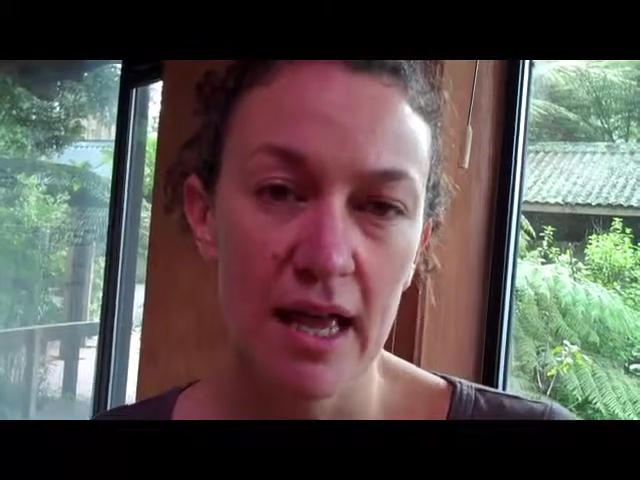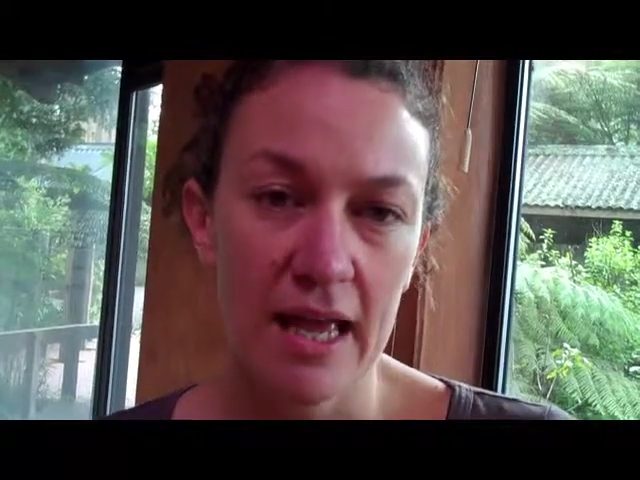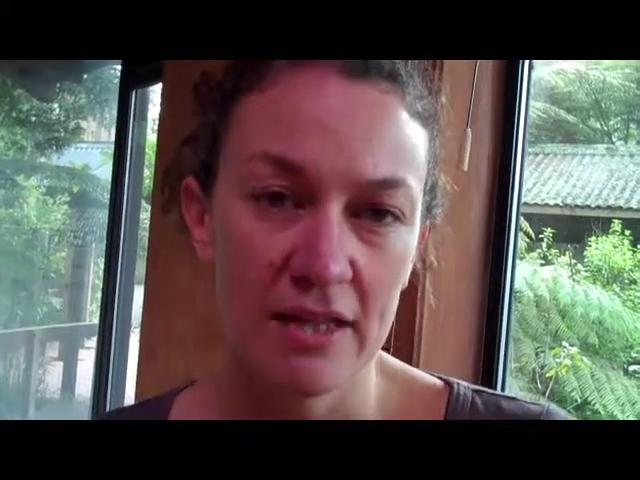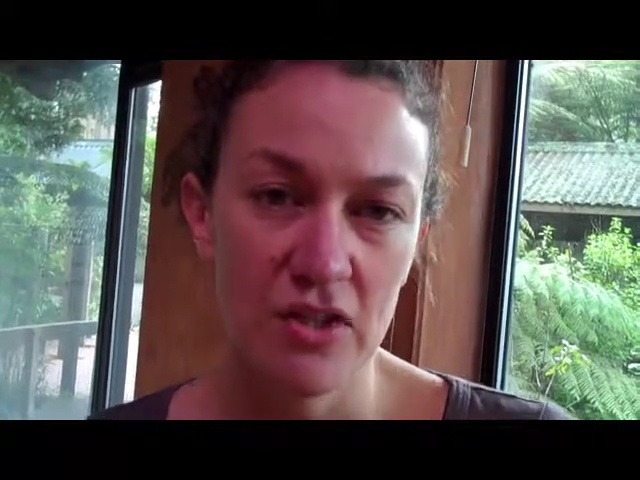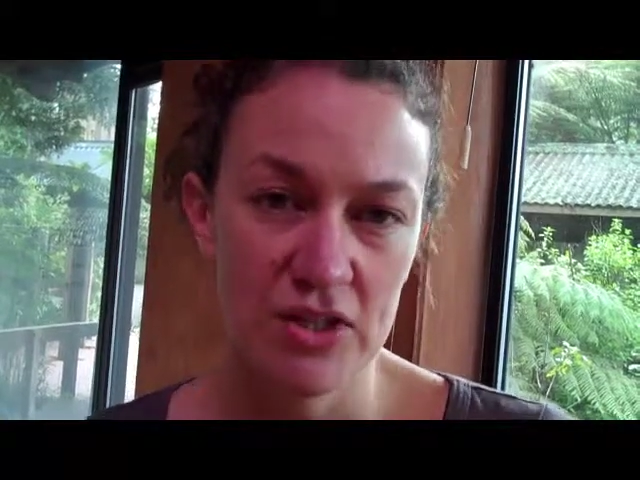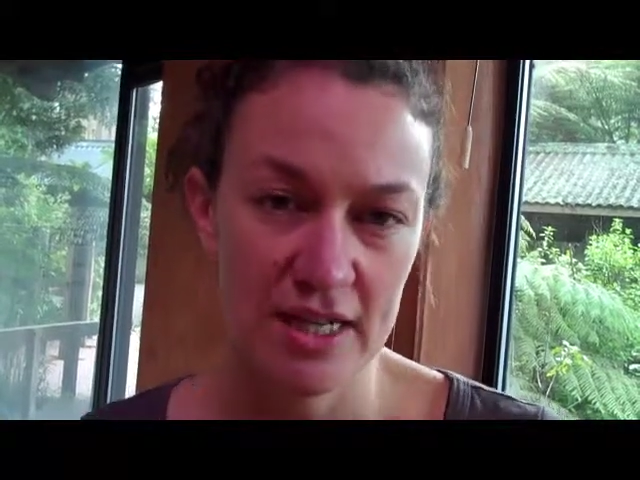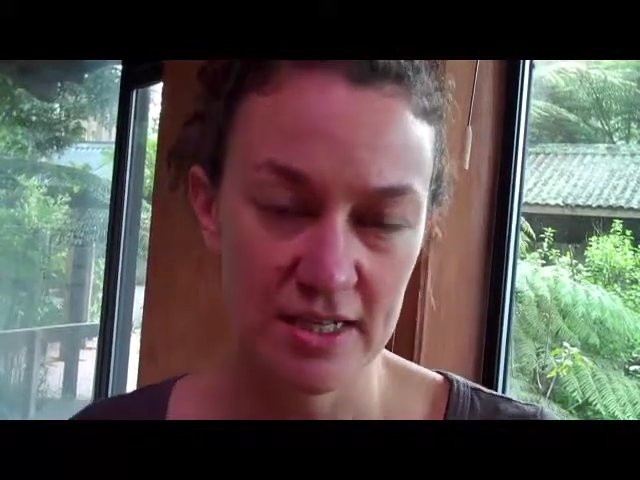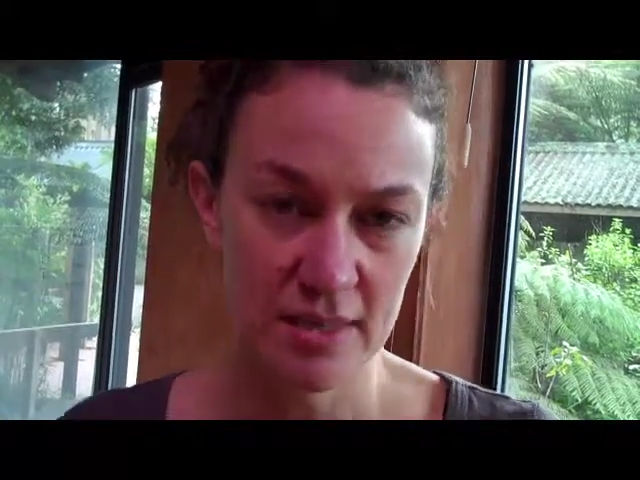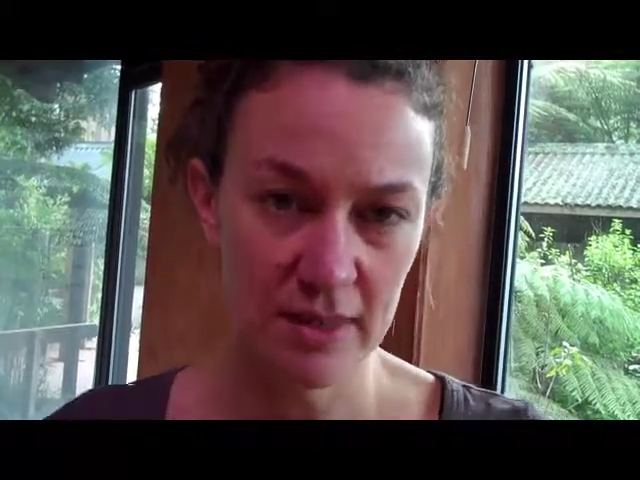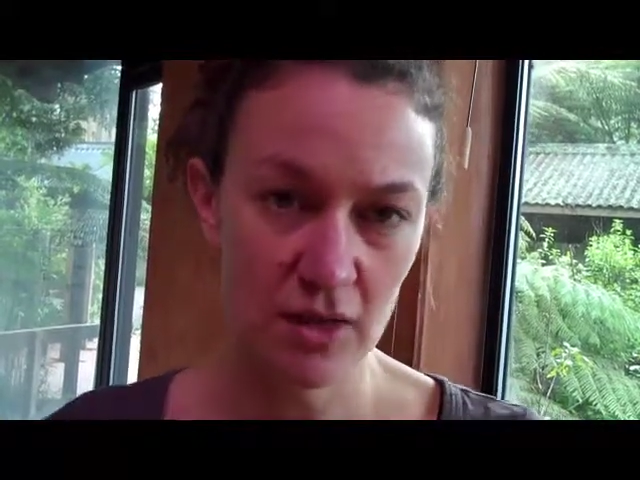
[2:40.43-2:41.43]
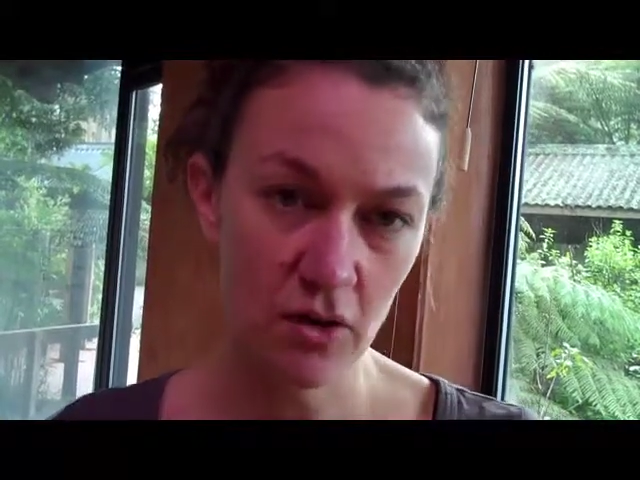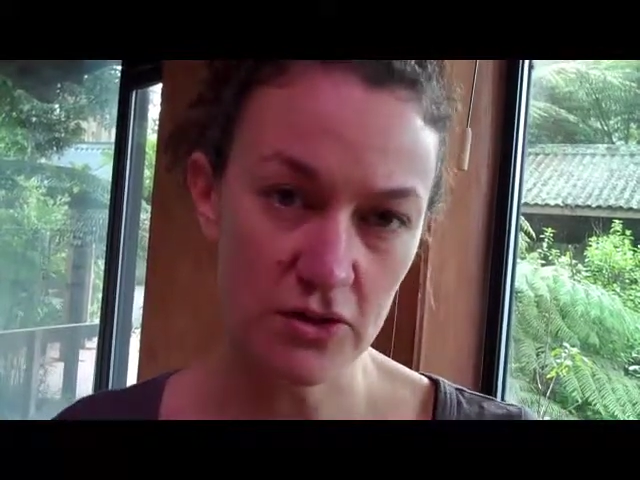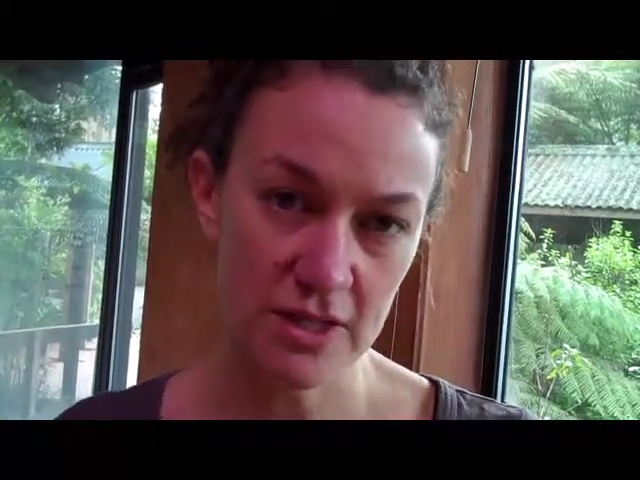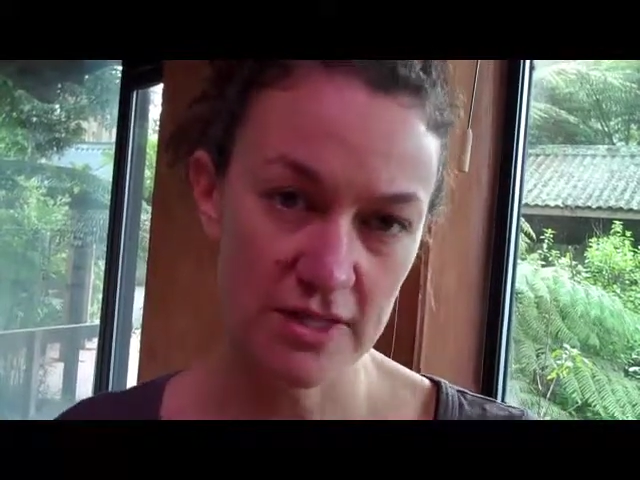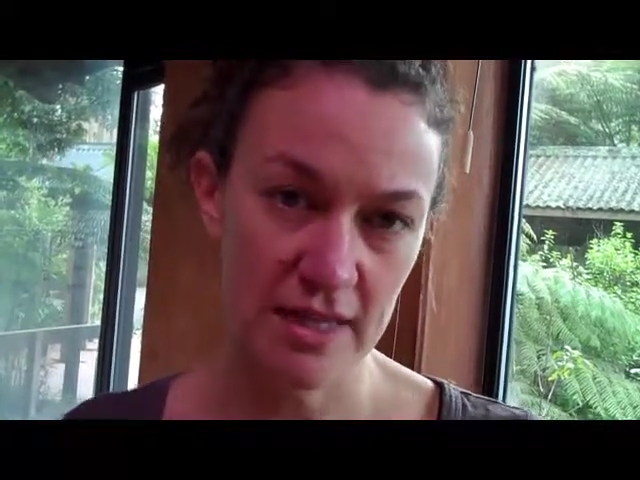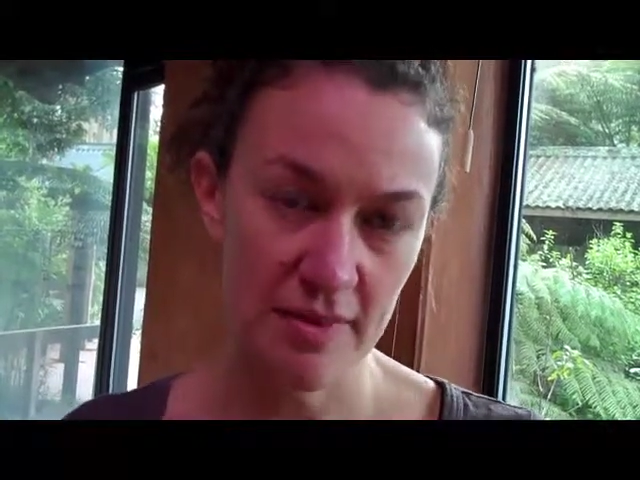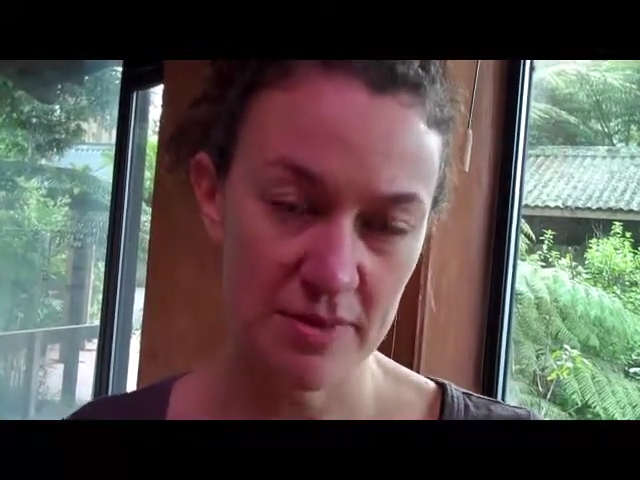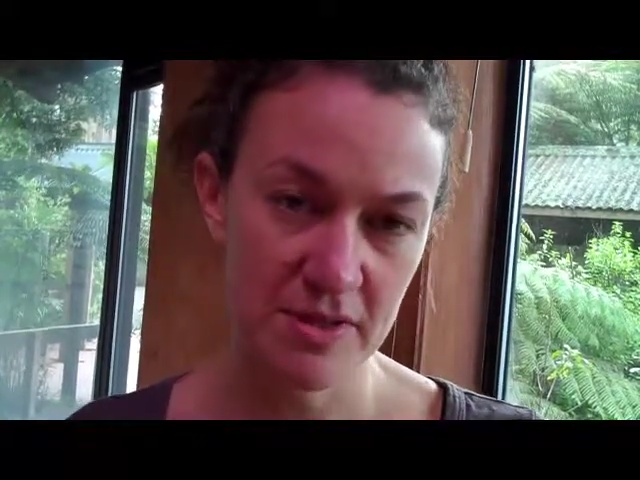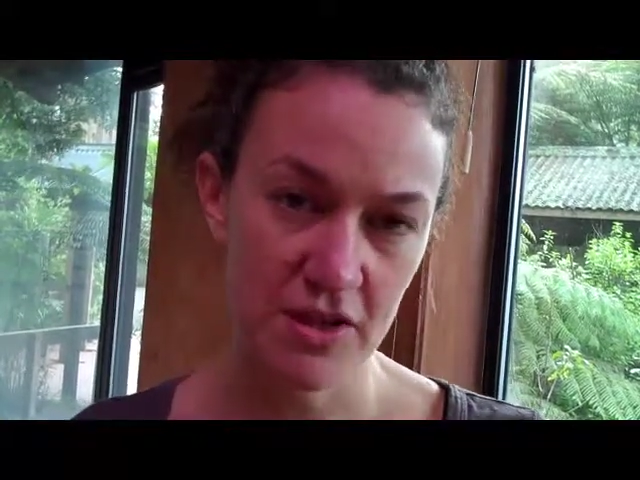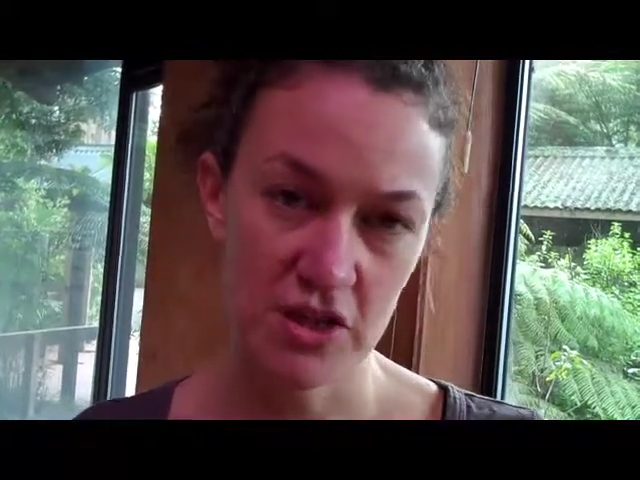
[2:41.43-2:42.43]
and you tend to be locked into that
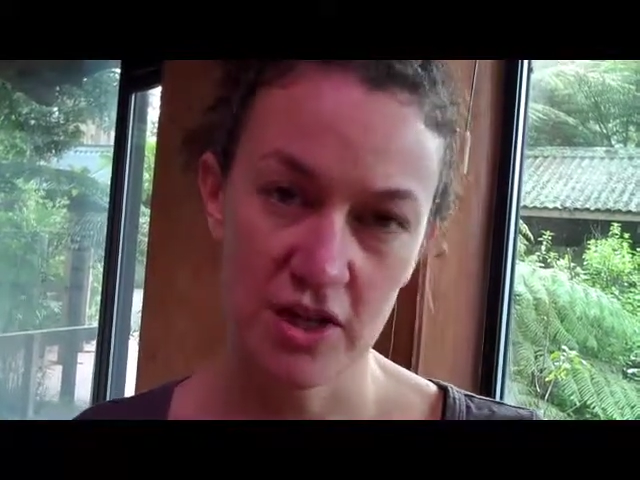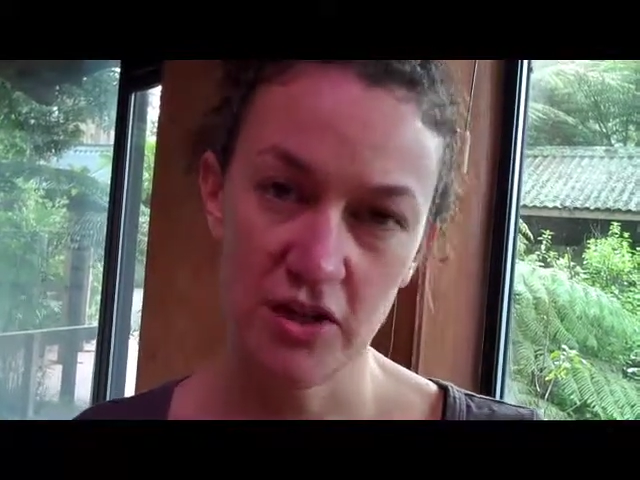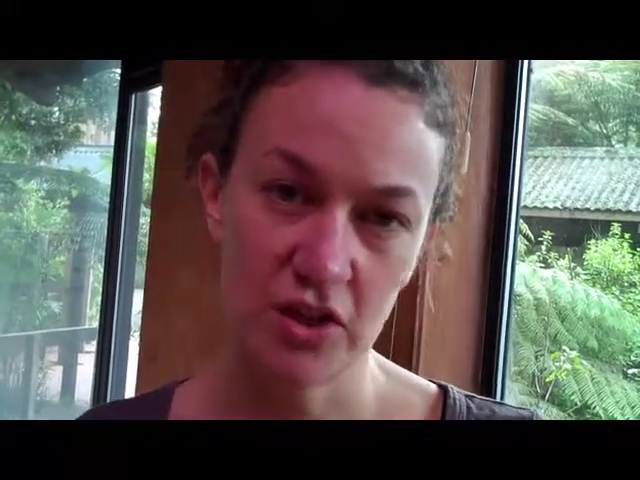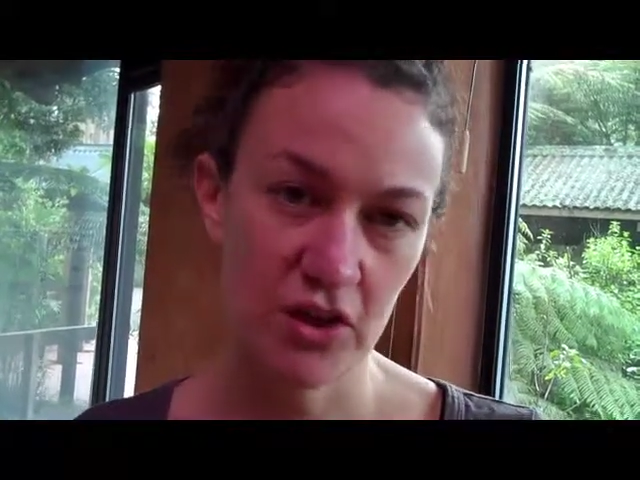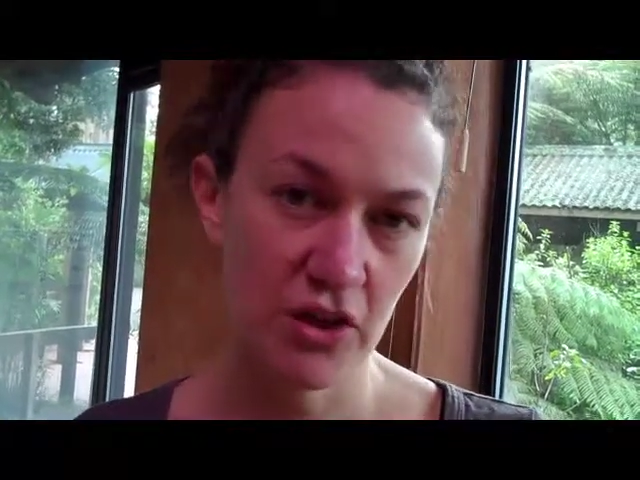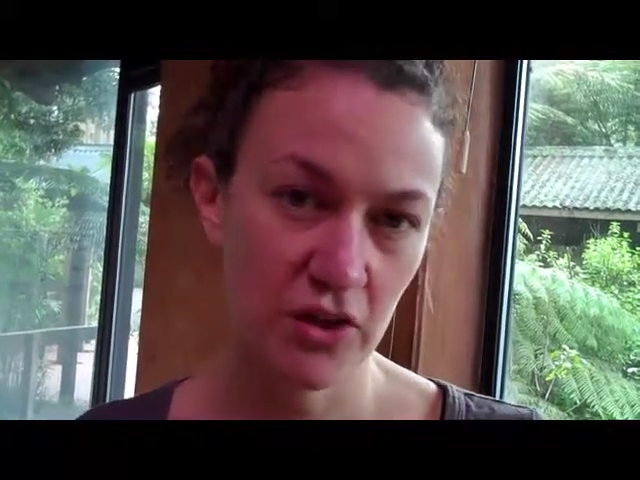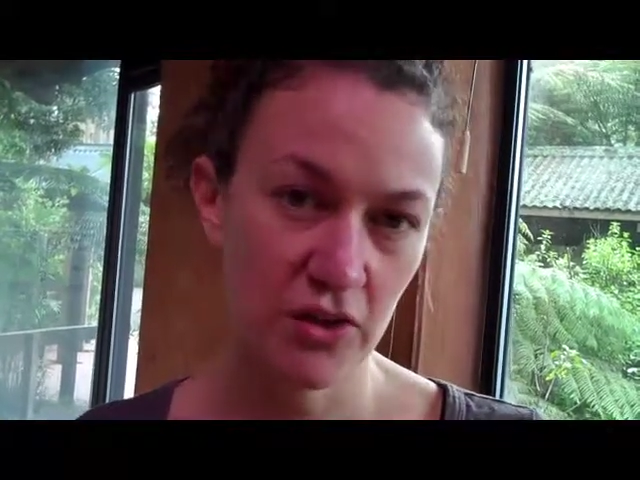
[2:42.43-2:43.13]
position, and you can go,